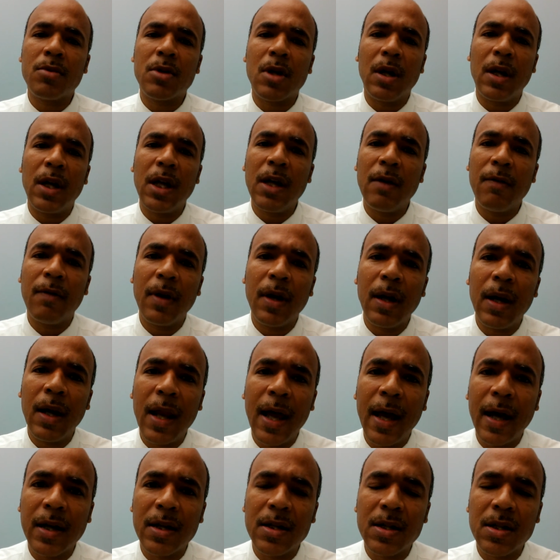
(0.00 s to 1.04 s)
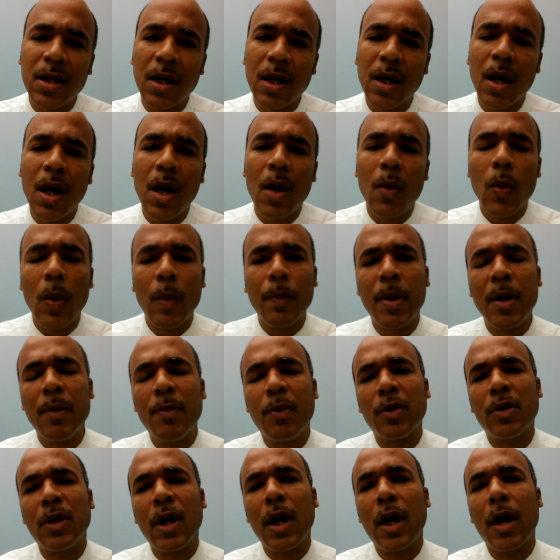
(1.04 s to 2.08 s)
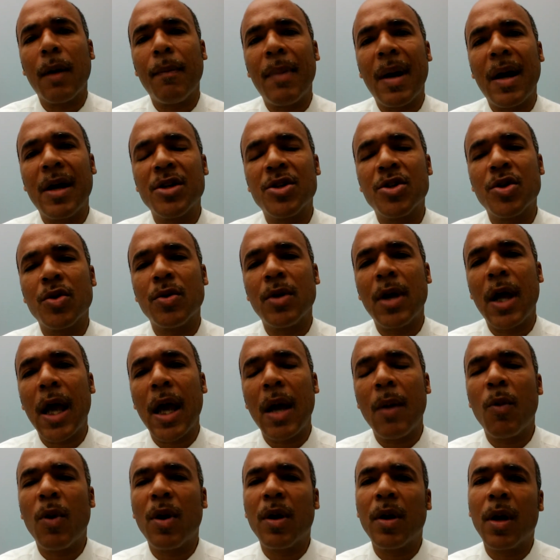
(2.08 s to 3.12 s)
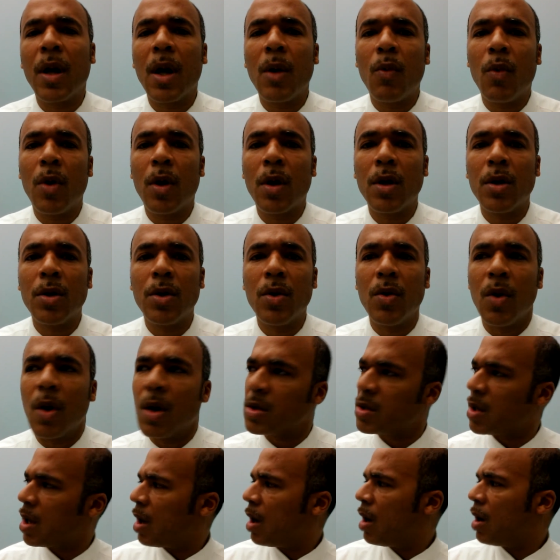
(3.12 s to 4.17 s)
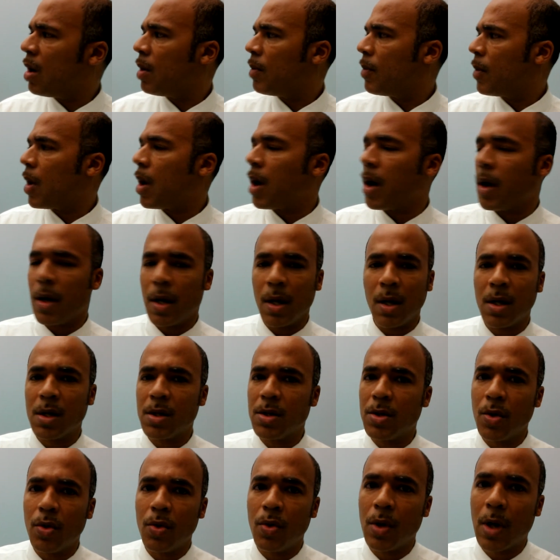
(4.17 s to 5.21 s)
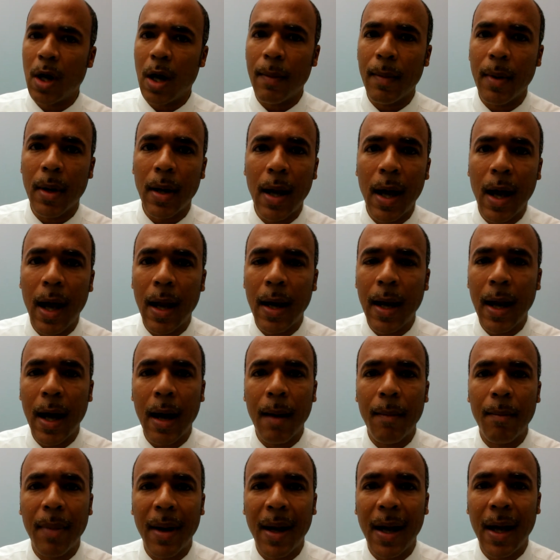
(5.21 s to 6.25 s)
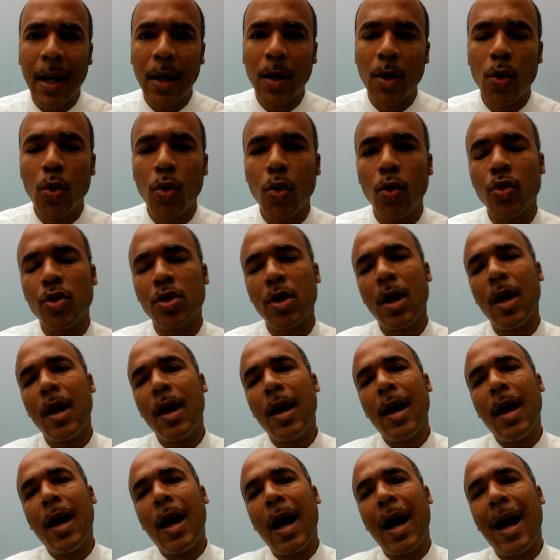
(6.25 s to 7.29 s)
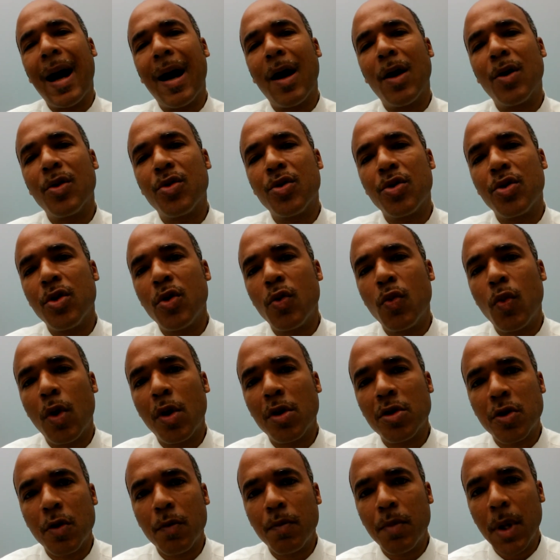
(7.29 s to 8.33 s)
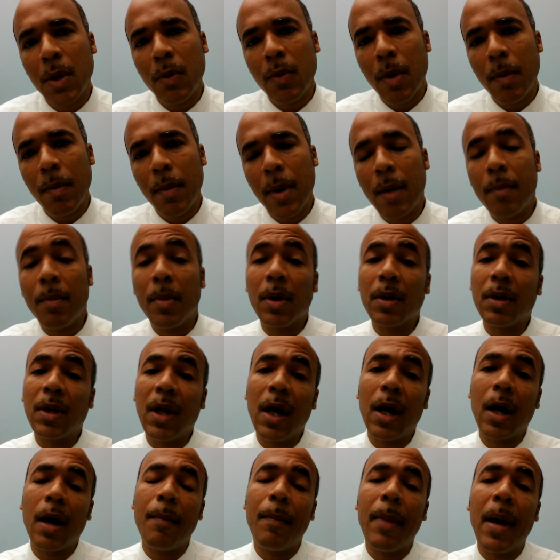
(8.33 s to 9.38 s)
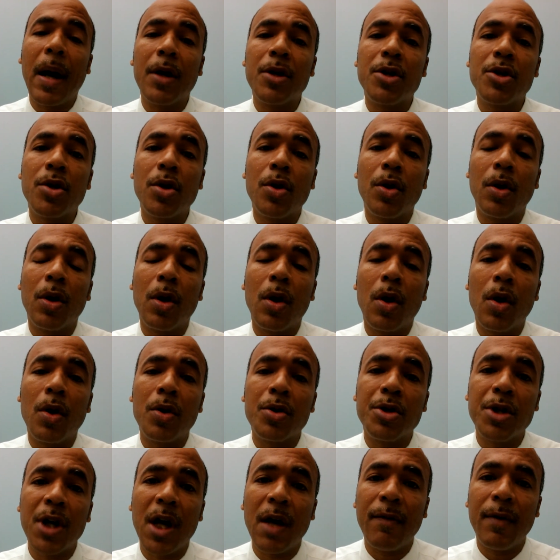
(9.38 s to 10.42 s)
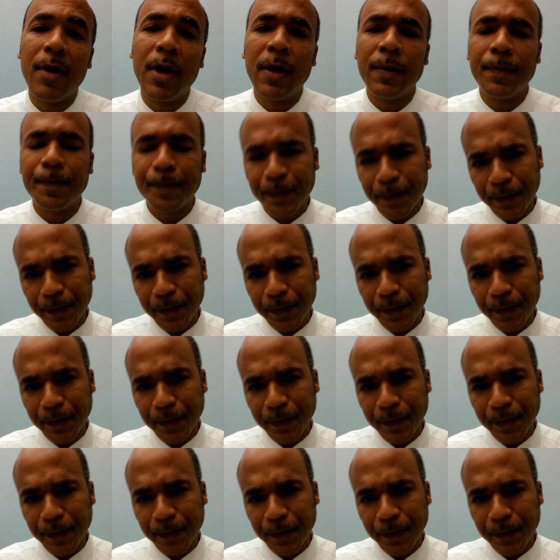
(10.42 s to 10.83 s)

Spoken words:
of leaving a legacy. When people think about your name, what do they want to do? I was like, oh, no, here this dude coming. Nah, bad news. How do you want to be remembered? Think about your longevity,